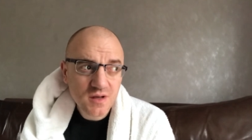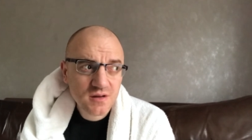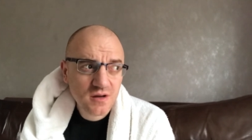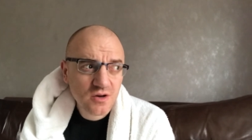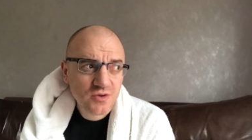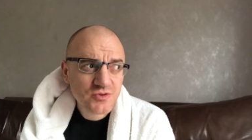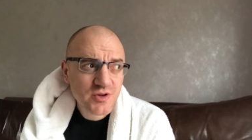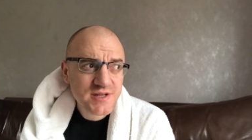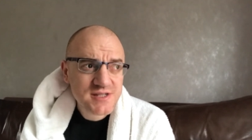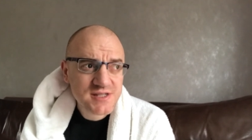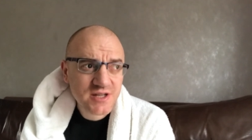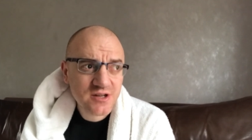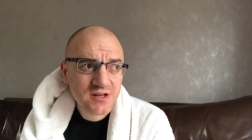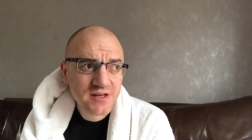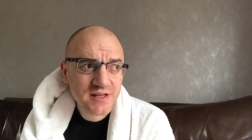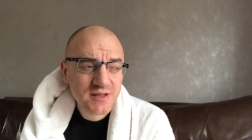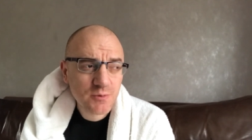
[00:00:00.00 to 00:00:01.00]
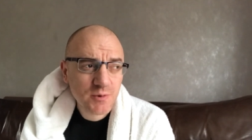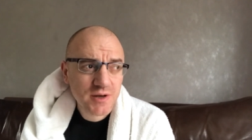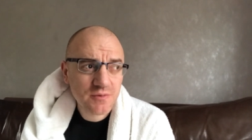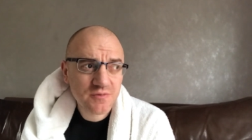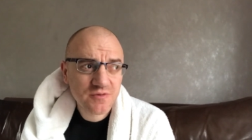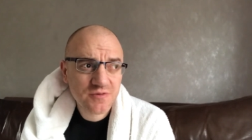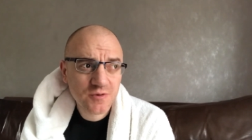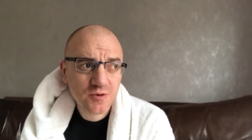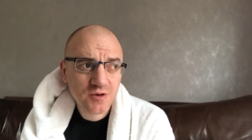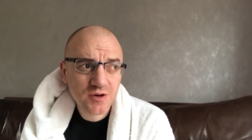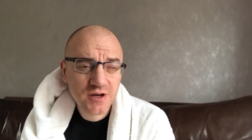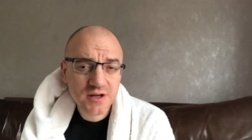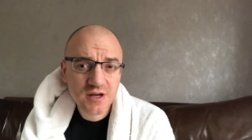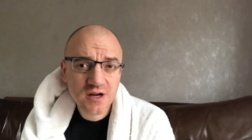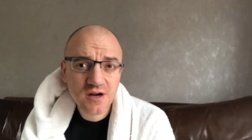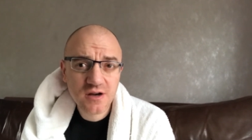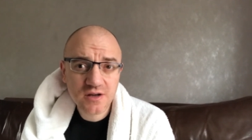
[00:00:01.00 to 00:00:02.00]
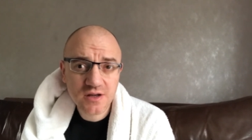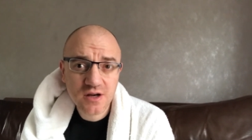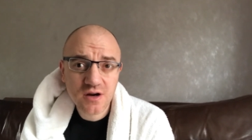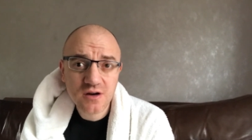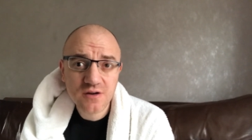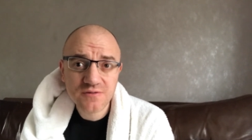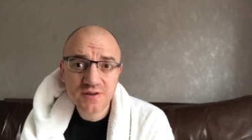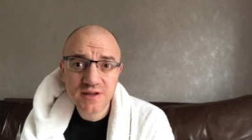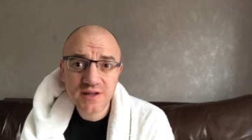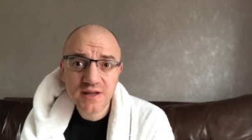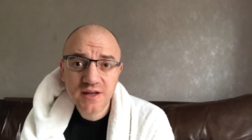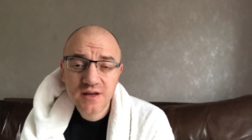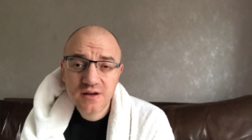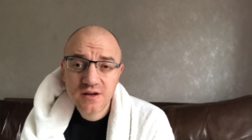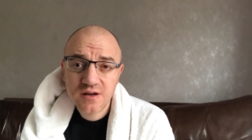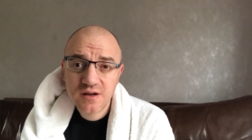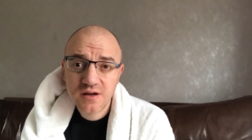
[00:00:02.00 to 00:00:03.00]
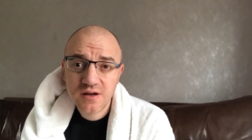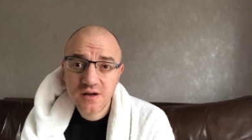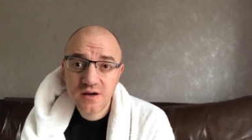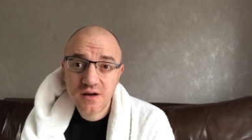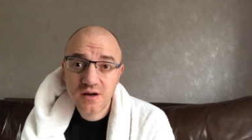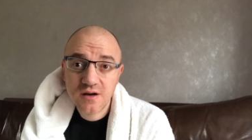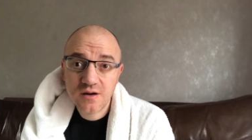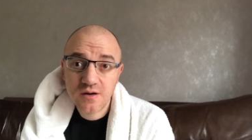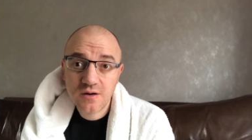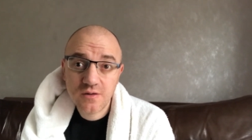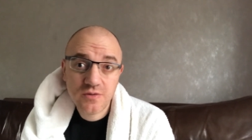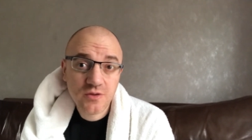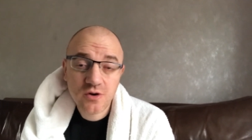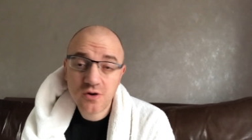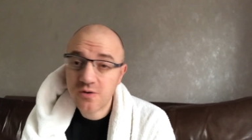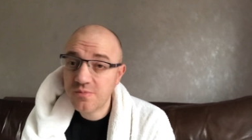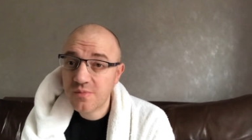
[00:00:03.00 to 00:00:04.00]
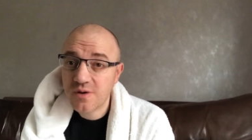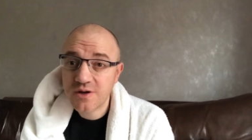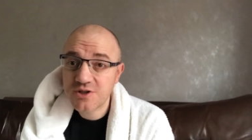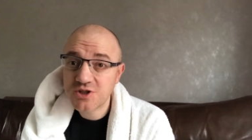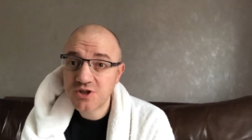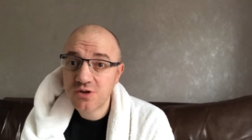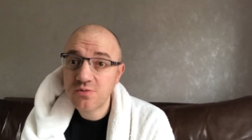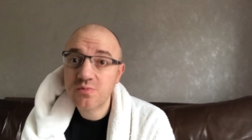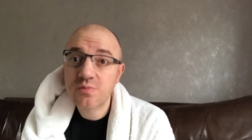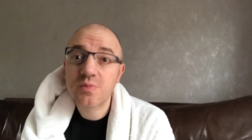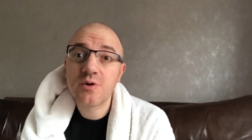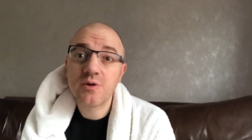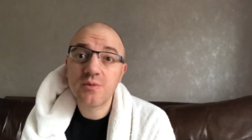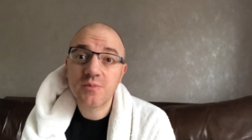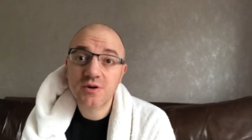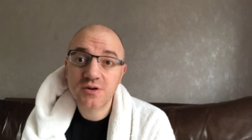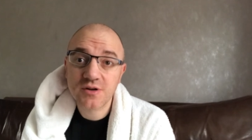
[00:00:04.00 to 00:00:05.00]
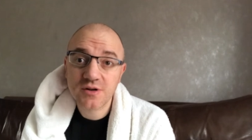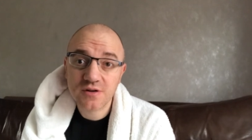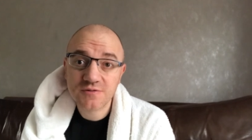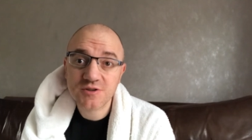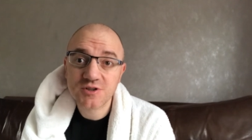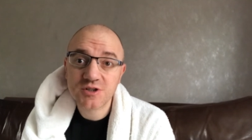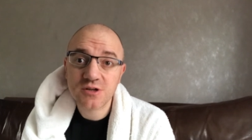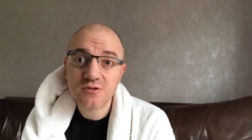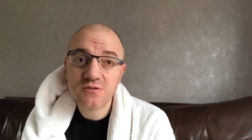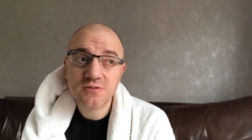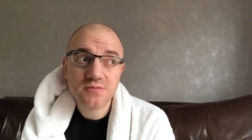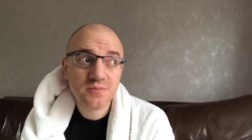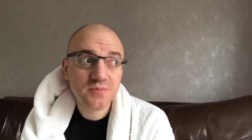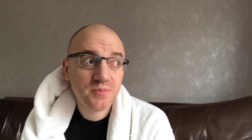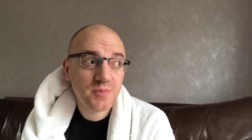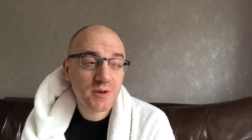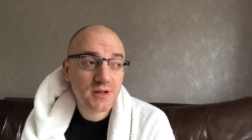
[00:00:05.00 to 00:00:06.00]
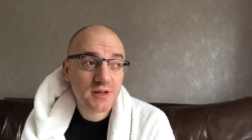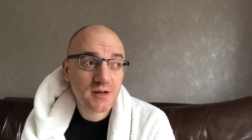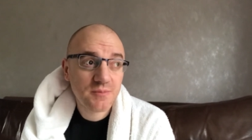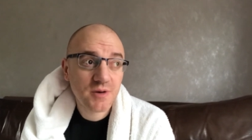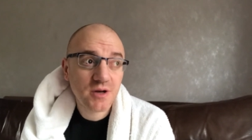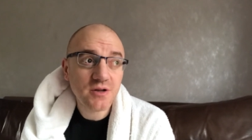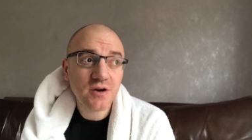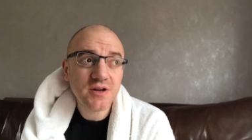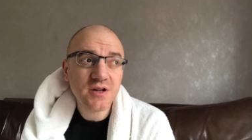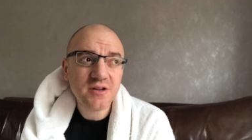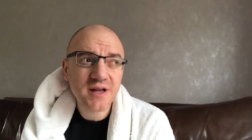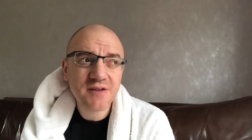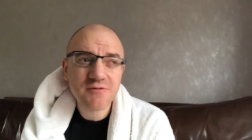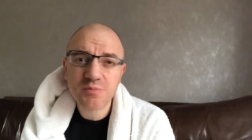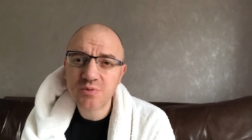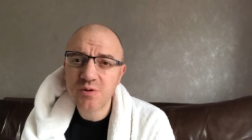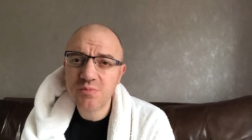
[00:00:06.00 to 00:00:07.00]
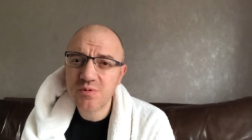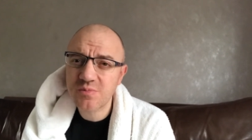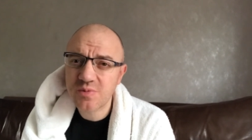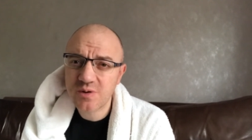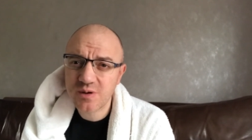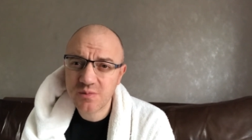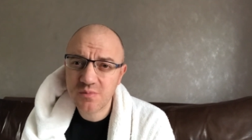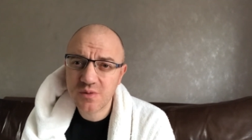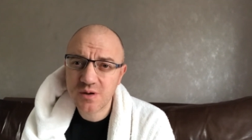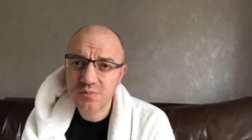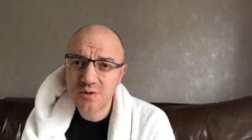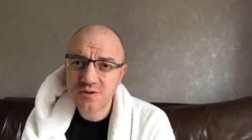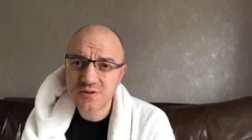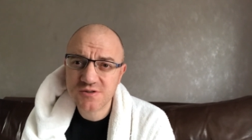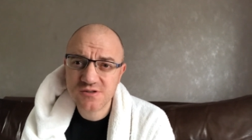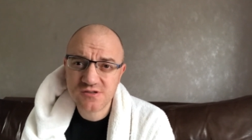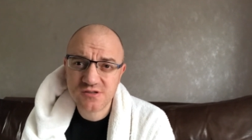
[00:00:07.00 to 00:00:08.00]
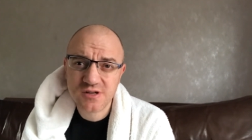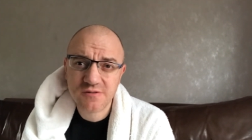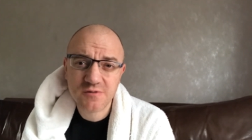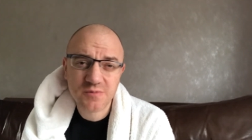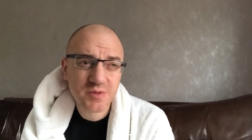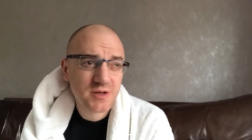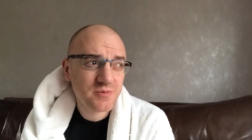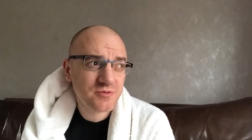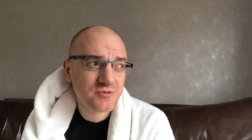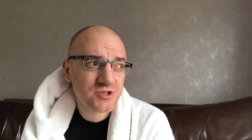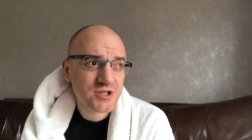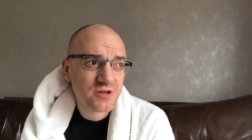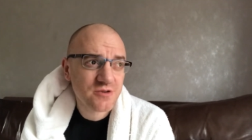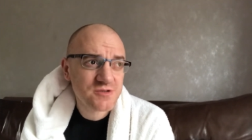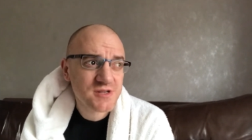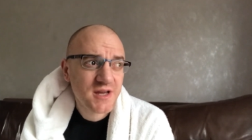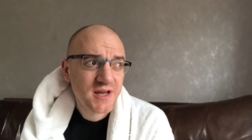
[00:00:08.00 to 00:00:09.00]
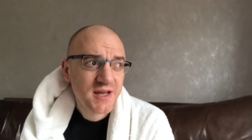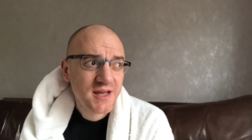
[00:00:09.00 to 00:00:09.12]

Uh, Andre Sterling went and fought uh, Kirk Garvey uh, on not on my show, put him on another show. But um, I, I don't have a problem putting my boxers on other people's shows